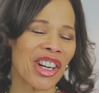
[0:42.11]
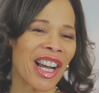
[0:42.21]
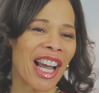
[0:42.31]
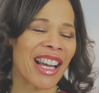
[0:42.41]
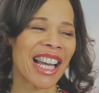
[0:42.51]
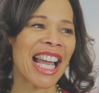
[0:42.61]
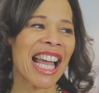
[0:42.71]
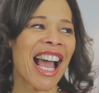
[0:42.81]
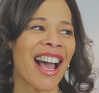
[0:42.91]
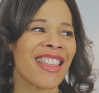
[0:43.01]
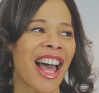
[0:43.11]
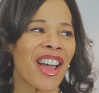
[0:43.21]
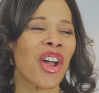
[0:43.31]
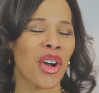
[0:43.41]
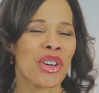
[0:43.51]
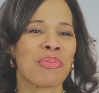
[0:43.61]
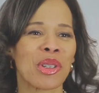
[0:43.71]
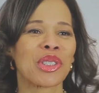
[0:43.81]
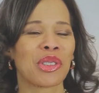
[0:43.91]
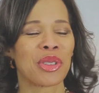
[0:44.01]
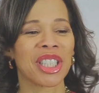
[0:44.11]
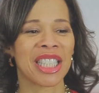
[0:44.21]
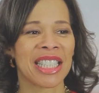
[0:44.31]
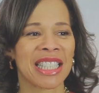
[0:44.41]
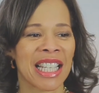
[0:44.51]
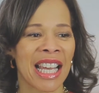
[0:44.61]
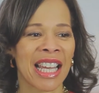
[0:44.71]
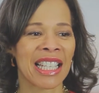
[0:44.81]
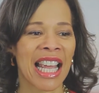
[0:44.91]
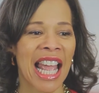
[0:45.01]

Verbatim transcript: I, I, I heard most of what she said,